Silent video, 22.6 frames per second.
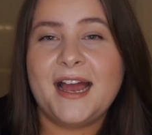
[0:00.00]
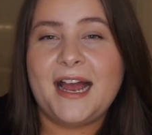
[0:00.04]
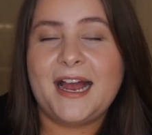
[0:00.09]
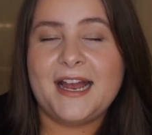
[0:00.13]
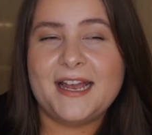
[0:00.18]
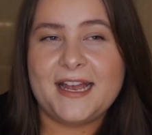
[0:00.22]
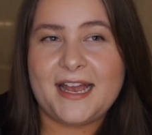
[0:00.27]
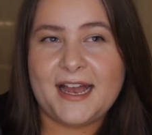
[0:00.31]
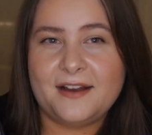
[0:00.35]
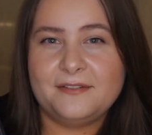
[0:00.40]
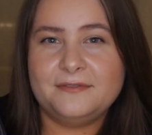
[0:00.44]

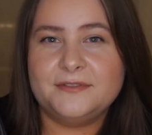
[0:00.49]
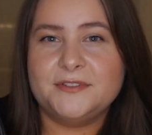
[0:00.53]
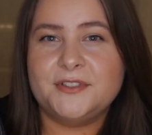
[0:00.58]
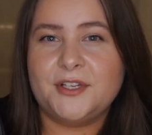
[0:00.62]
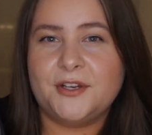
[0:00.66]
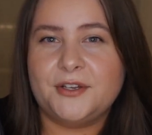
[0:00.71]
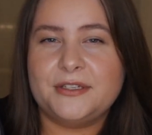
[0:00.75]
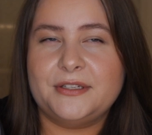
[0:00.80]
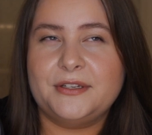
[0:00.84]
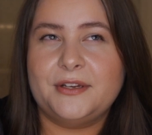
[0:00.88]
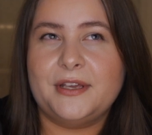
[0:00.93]
I have
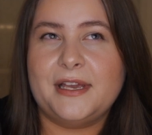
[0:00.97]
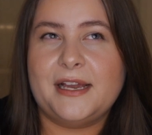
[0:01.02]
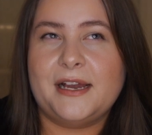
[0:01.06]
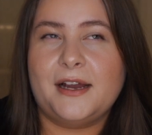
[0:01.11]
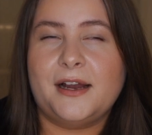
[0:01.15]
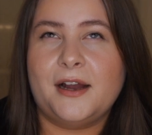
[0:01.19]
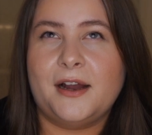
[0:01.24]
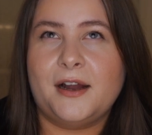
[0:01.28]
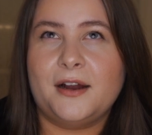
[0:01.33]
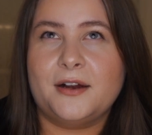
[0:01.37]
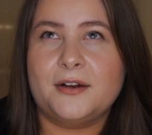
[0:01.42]
done
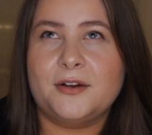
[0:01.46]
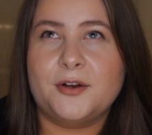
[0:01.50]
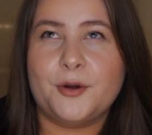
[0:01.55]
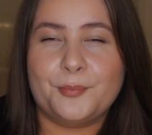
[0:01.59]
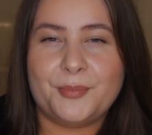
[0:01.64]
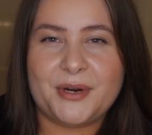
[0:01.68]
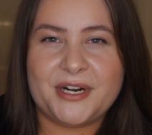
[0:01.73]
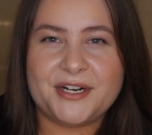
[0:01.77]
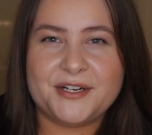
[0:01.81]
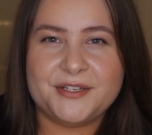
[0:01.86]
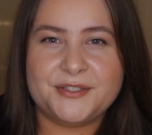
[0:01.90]
a
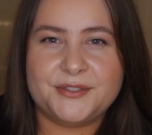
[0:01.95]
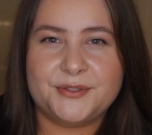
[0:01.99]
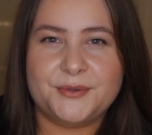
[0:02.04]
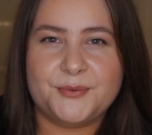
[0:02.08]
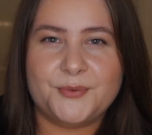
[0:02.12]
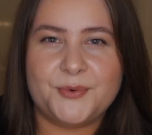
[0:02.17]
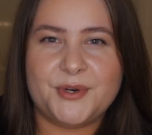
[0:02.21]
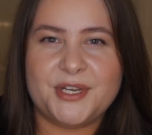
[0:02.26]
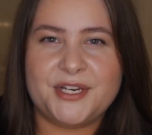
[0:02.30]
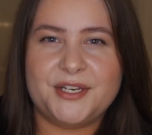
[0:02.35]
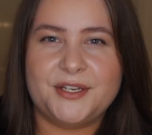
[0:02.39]

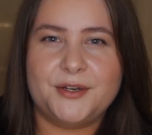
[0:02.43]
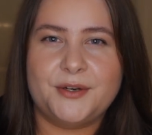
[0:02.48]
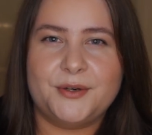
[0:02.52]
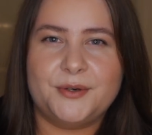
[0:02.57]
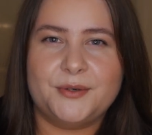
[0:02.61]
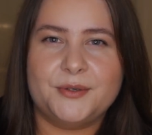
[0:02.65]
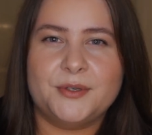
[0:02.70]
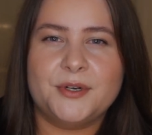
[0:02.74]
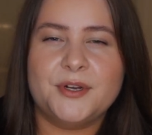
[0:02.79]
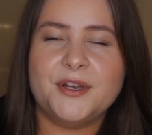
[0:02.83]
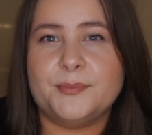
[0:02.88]
comparison
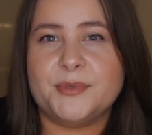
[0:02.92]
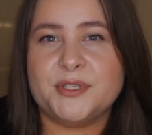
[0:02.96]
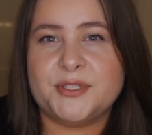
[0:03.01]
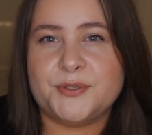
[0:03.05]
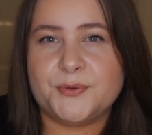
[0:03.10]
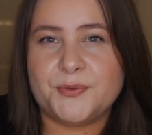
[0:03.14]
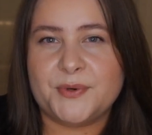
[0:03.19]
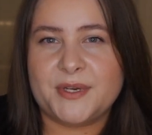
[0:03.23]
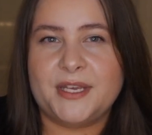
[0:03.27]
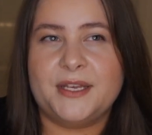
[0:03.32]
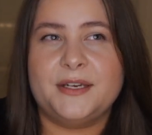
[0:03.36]
video
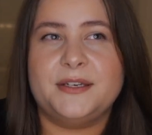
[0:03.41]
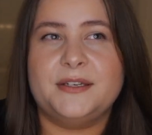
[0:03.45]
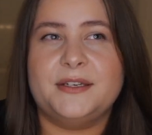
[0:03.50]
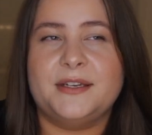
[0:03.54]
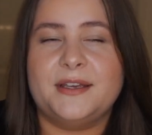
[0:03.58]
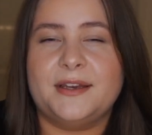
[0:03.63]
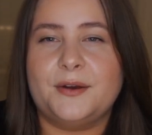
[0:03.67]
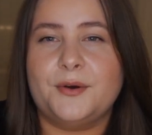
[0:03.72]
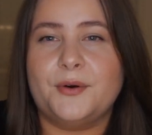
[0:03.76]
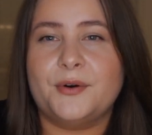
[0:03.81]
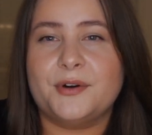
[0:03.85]
between
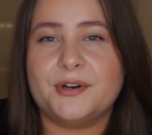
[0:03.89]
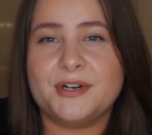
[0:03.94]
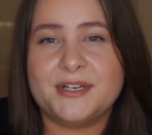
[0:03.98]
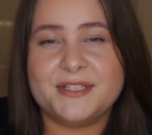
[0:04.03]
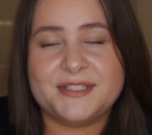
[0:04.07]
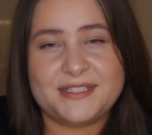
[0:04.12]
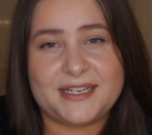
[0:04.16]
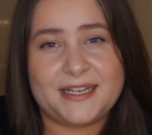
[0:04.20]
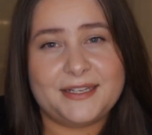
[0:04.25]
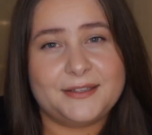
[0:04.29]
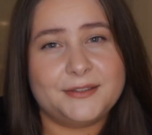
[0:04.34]
the
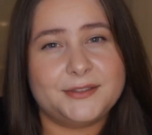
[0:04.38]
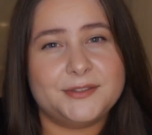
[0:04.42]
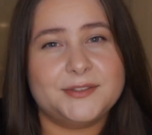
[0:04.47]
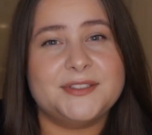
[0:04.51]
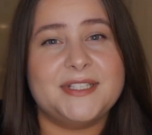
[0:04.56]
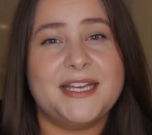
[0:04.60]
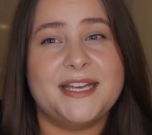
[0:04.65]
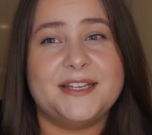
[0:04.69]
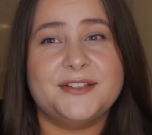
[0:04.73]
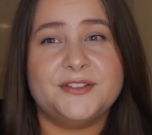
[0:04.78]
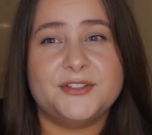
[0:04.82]
orange
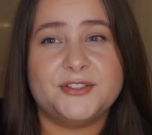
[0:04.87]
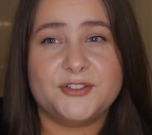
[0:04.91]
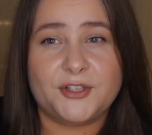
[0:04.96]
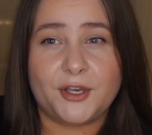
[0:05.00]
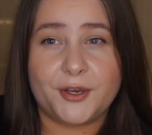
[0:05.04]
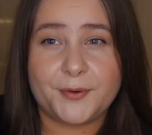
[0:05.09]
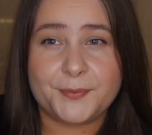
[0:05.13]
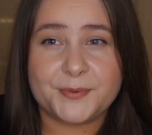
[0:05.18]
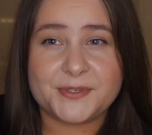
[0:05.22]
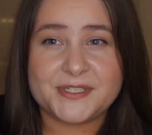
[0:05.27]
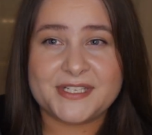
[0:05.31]
sandals and the
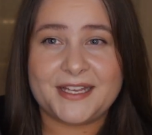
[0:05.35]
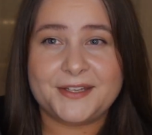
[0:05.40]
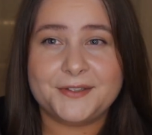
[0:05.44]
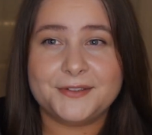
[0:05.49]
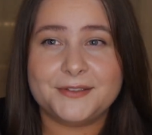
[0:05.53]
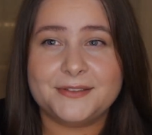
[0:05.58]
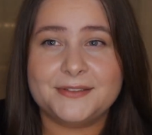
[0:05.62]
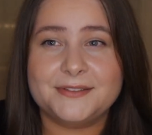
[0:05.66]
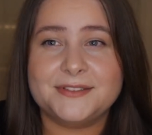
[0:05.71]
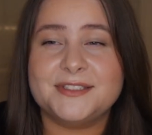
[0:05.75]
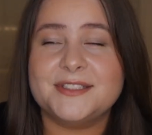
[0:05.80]
Cypher
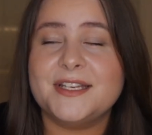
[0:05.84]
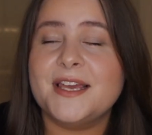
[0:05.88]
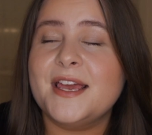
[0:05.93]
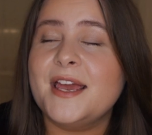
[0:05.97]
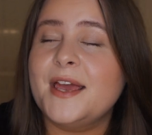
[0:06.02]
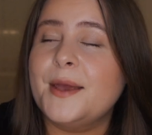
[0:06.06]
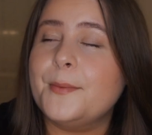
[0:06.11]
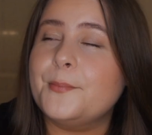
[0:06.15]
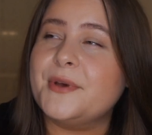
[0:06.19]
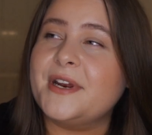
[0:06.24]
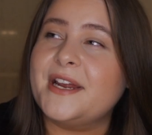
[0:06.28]
sandals,
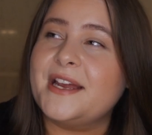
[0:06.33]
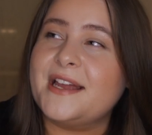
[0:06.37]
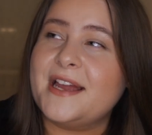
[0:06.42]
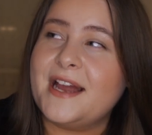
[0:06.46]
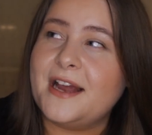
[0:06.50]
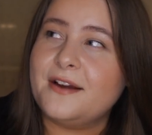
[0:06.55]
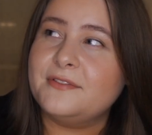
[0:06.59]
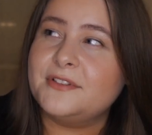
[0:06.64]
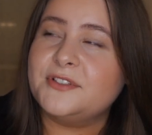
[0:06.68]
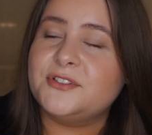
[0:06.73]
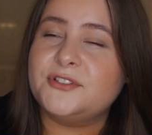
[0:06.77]
but I
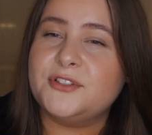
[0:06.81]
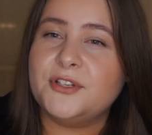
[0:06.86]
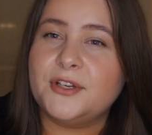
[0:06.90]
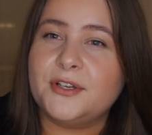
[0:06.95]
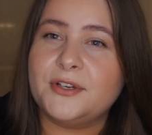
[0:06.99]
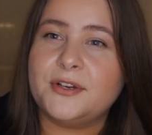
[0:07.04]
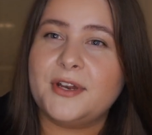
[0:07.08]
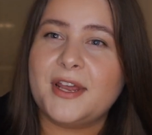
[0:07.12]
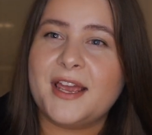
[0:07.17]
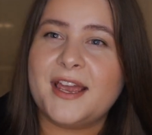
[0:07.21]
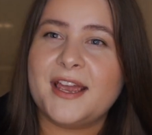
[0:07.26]
haven't
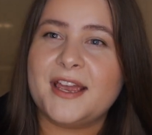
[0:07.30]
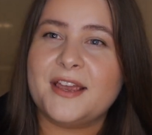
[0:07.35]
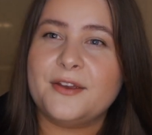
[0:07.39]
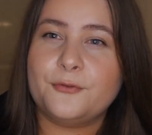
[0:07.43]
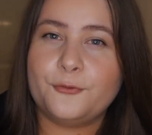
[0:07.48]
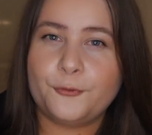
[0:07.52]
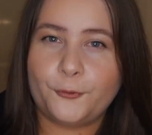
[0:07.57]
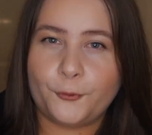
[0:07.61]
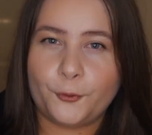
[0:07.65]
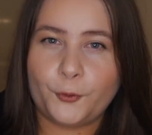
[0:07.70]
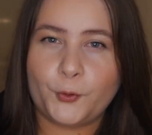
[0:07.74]
done a
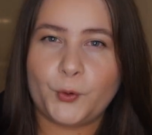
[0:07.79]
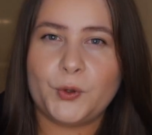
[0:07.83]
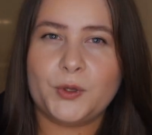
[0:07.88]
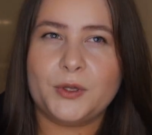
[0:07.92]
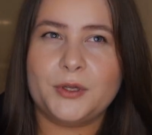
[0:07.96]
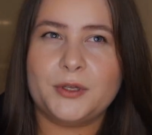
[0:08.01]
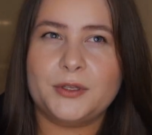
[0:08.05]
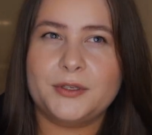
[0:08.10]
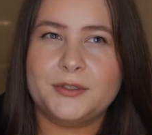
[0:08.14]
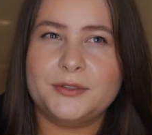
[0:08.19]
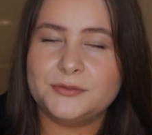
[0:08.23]

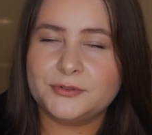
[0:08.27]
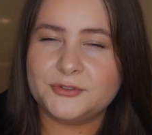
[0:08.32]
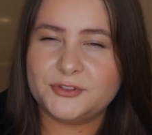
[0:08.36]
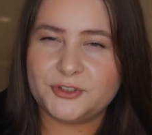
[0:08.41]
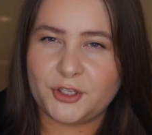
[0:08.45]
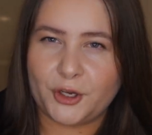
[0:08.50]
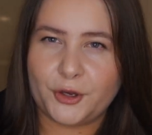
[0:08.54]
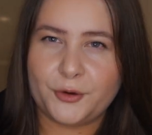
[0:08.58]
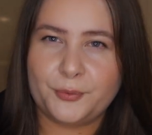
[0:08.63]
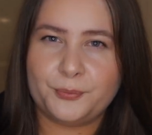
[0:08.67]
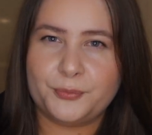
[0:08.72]
full
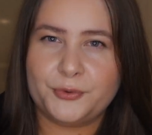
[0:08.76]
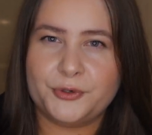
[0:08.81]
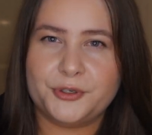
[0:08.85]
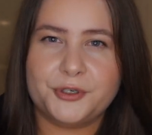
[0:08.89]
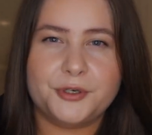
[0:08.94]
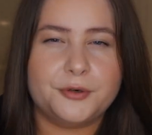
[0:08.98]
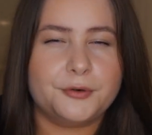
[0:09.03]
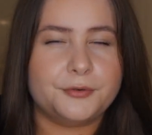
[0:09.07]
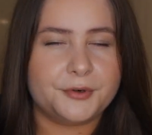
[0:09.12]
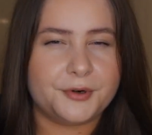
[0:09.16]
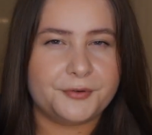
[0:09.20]

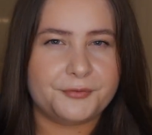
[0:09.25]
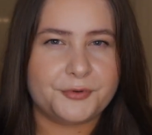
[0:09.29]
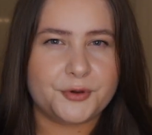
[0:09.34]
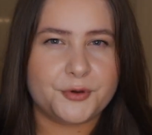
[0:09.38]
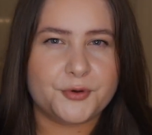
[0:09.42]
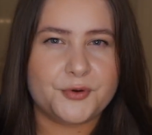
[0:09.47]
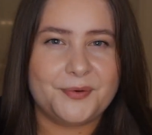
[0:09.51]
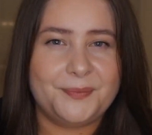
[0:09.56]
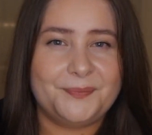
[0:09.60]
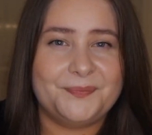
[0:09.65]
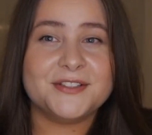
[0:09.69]
Cypher
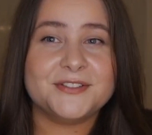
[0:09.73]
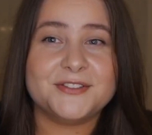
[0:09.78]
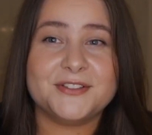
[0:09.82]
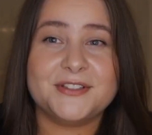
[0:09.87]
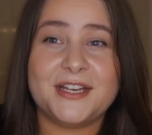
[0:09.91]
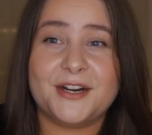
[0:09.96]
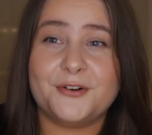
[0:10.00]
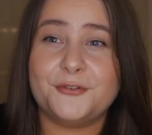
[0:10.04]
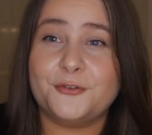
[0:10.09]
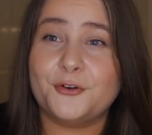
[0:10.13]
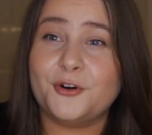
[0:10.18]
review, so
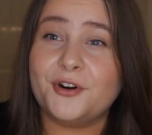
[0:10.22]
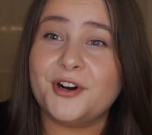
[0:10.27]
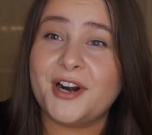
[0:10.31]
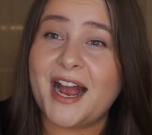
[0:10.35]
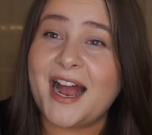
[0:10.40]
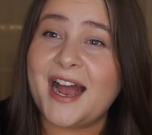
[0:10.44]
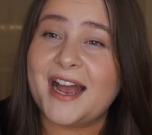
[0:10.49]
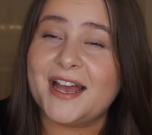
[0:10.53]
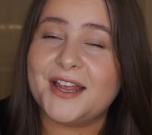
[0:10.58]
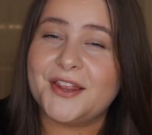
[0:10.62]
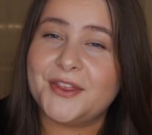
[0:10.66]
therefore
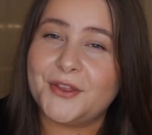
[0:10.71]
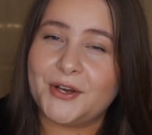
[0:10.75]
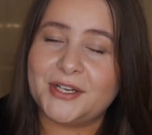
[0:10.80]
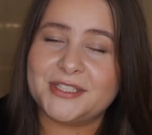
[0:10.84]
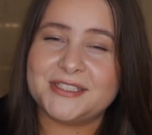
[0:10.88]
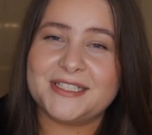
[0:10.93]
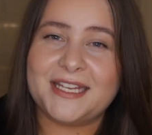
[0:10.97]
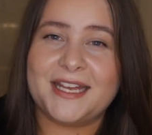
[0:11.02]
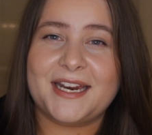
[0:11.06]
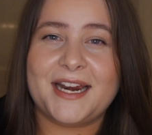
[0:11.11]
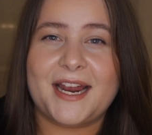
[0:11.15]
I
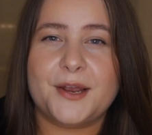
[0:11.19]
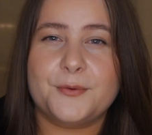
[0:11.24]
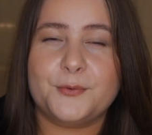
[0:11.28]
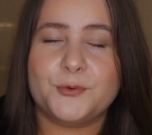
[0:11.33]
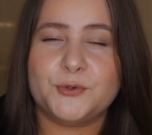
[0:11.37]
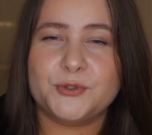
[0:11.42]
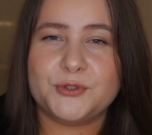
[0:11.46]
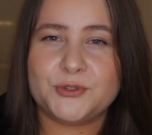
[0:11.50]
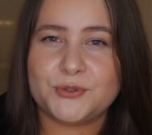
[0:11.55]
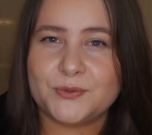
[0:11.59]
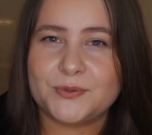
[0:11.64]
thought that I
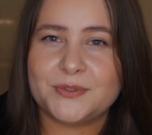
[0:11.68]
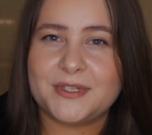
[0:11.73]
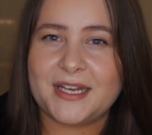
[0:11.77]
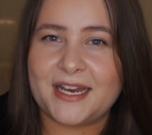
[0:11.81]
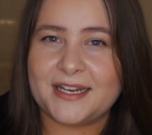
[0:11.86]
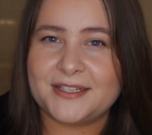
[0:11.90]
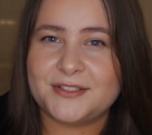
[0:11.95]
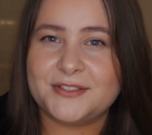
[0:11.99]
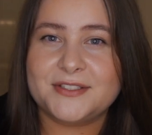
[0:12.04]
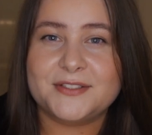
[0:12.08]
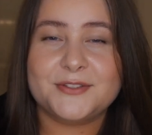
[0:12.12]
would do
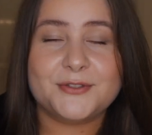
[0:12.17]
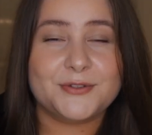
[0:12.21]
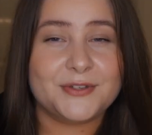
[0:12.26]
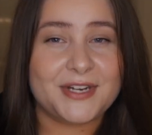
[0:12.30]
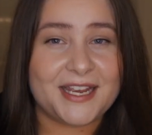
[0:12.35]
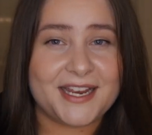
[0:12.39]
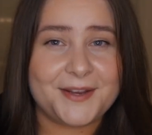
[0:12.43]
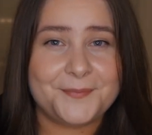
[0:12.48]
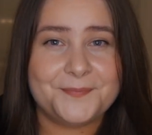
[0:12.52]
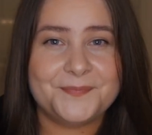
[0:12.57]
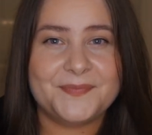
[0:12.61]
that
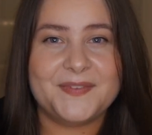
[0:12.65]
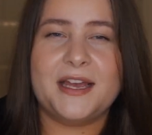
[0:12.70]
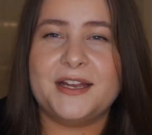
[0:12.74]
today.